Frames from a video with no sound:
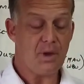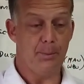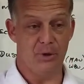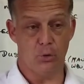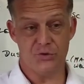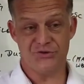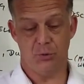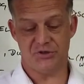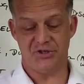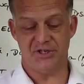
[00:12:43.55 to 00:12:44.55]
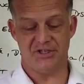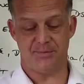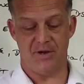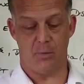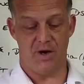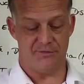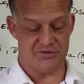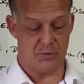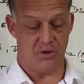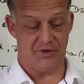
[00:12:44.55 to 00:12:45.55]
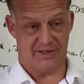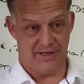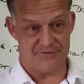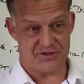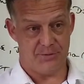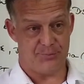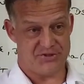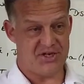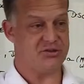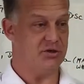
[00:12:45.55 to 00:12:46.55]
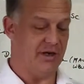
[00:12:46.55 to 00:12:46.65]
but also what you need to be aware of as well, the gloves can protect you.